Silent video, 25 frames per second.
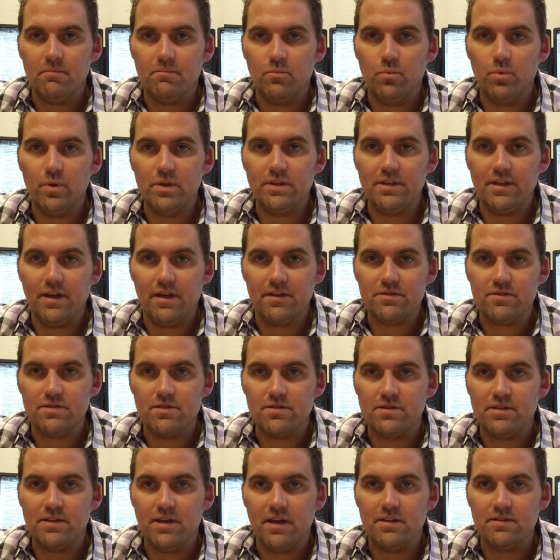with the
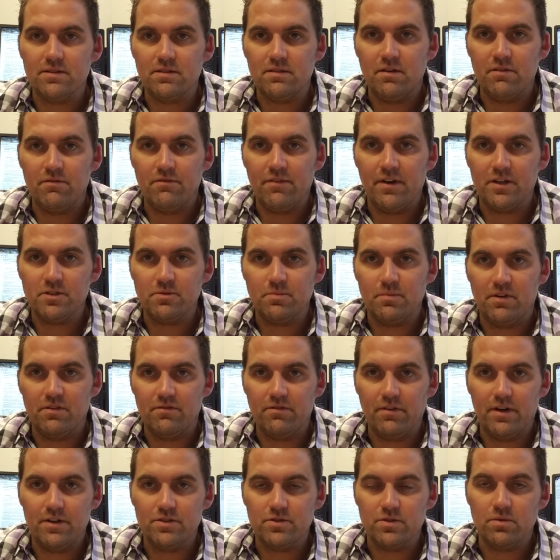SEC as an investment
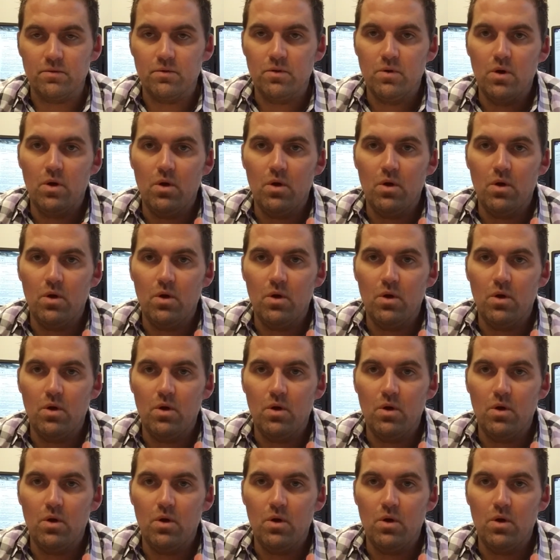advisor.